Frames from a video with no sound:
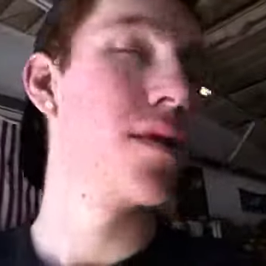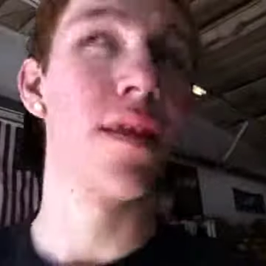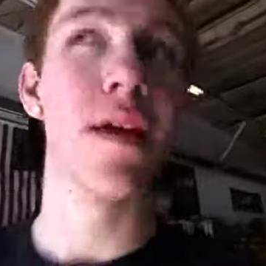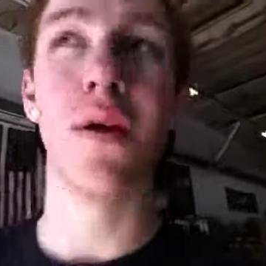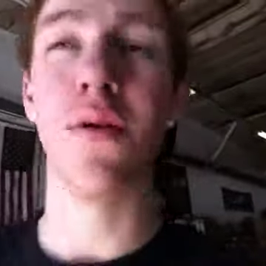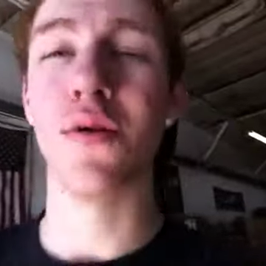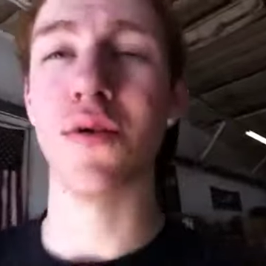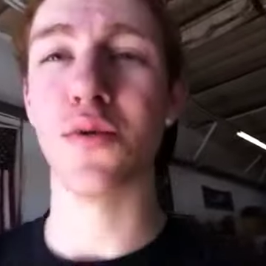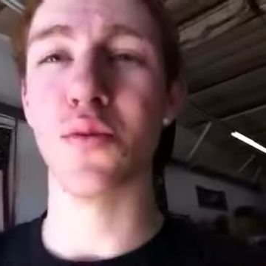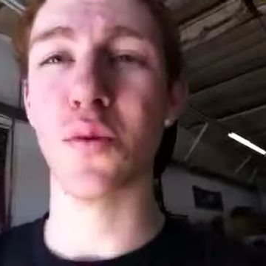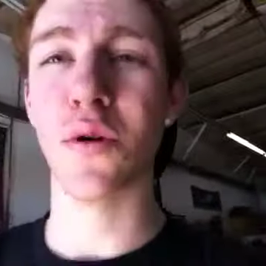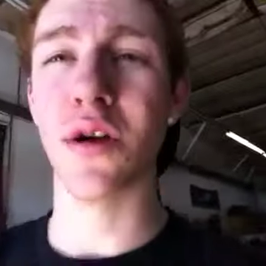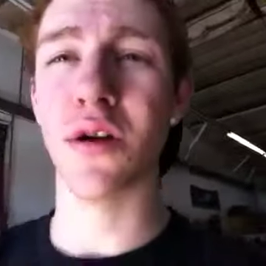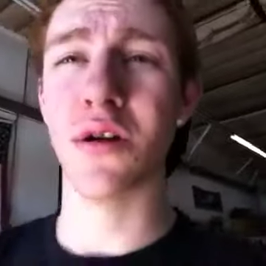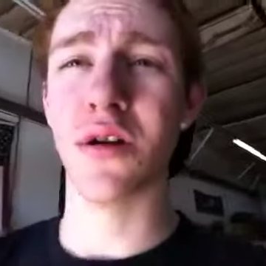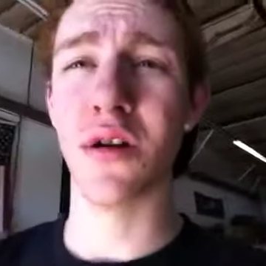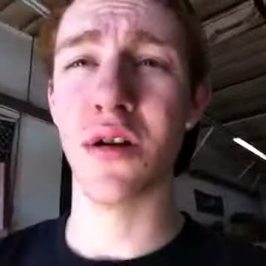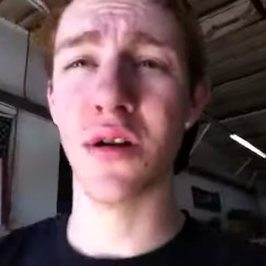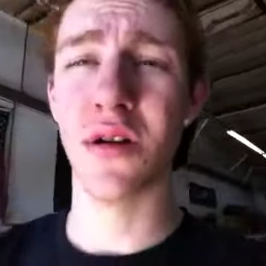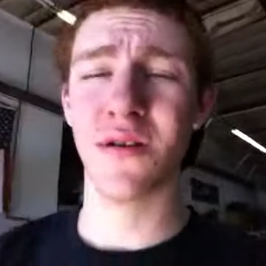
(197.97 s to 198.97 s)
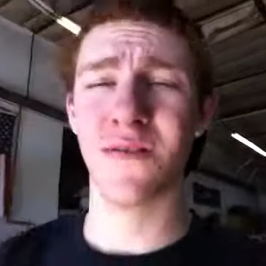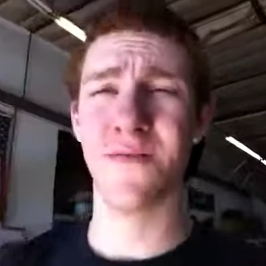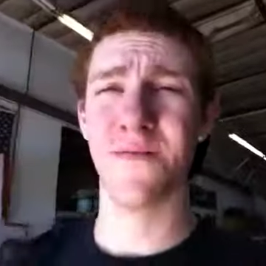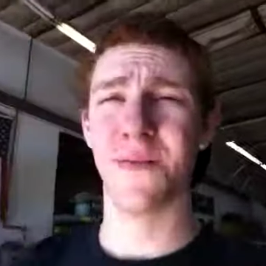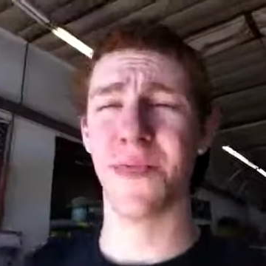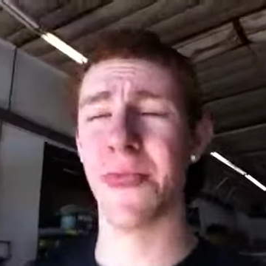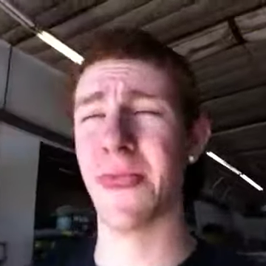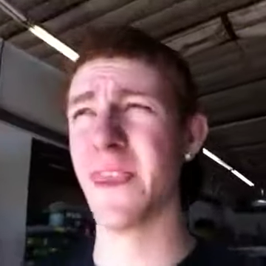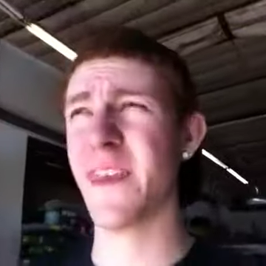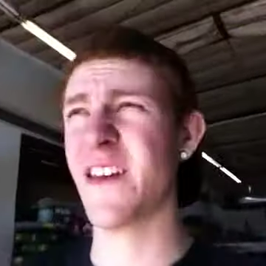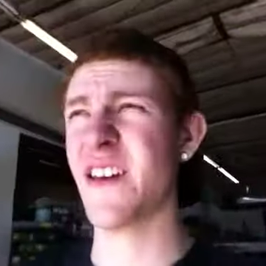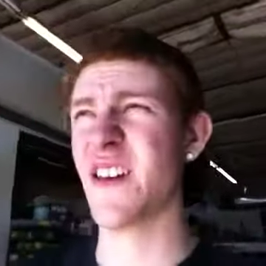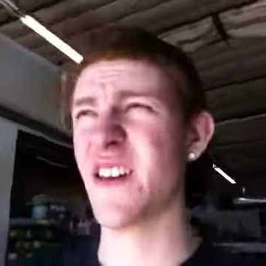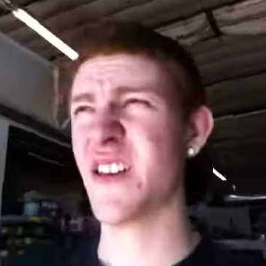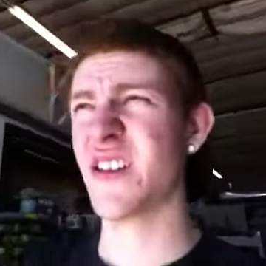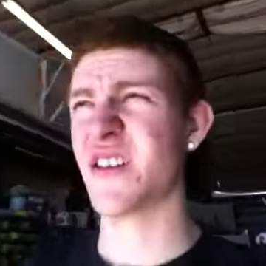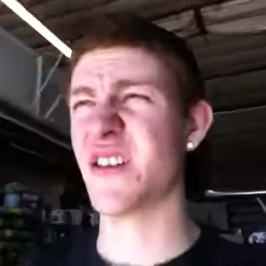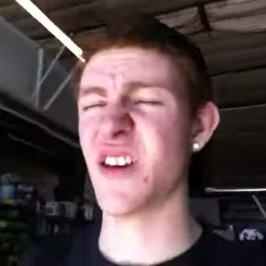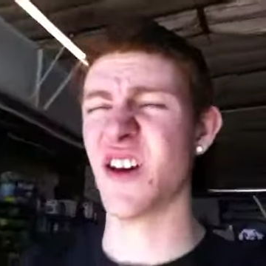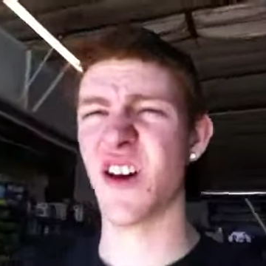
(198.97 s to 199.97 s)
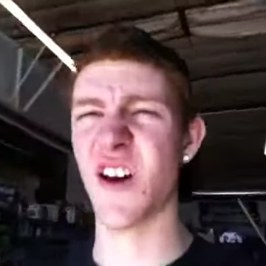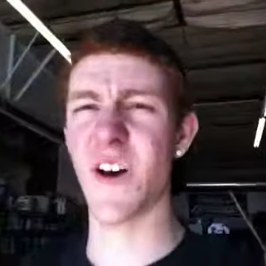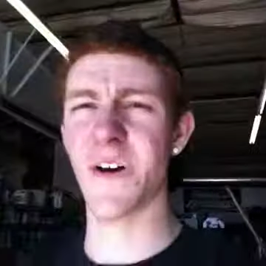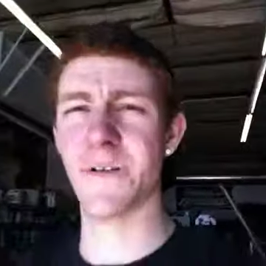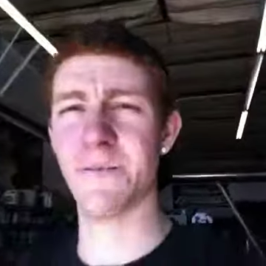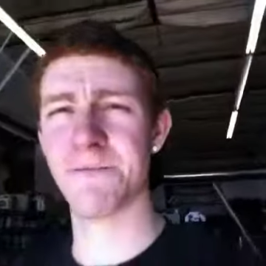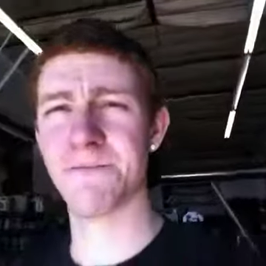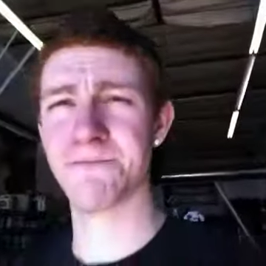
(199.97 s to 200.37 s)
That was weird. So,